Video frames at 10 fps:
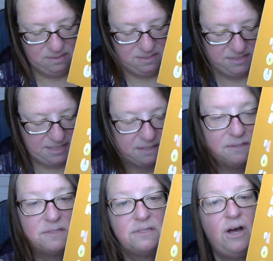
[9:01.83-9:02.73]

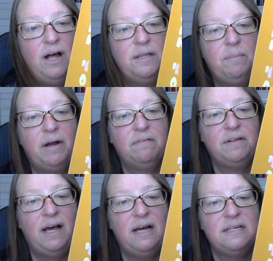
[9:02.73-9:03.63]
stickles on the
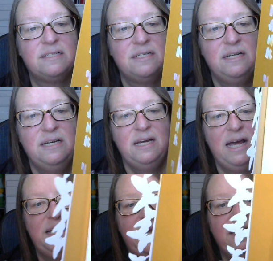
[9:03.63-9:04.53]
butterflies.
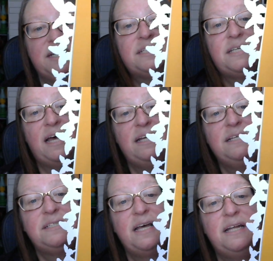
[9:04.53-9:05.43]
And then this
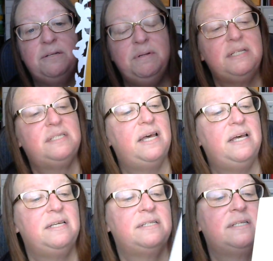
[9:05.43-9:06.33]
sentiment
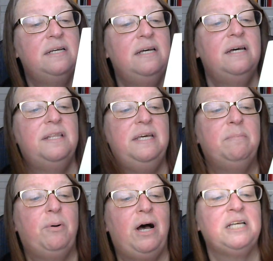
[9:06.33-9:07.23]
says, the
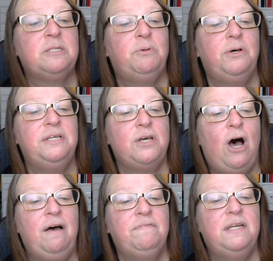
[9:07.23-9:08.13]
impossible is
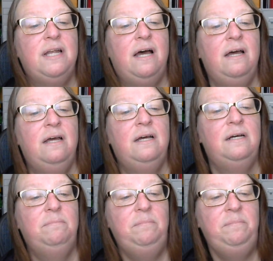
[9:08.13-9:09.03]
often
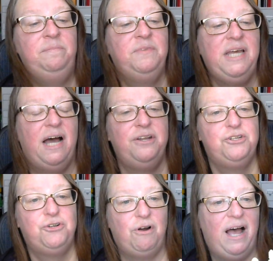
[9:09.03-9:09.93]
the
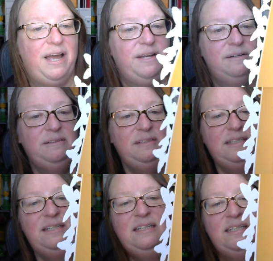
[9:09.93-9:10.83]
untried,
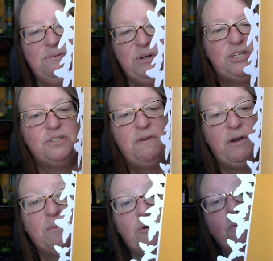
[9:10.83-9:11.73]
which is
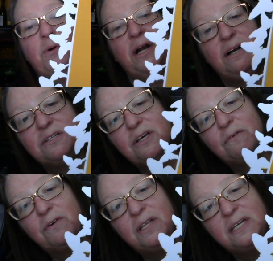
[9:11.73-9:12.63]
very appropriate also
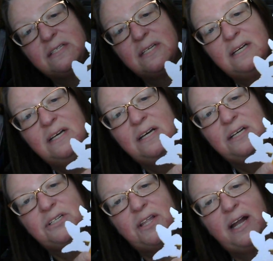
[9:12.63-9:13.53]
for these.
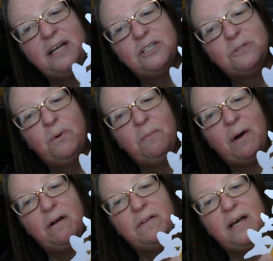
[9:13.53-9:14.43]
So then I just put
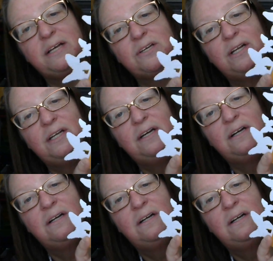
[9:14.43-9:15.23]
butterflies on here.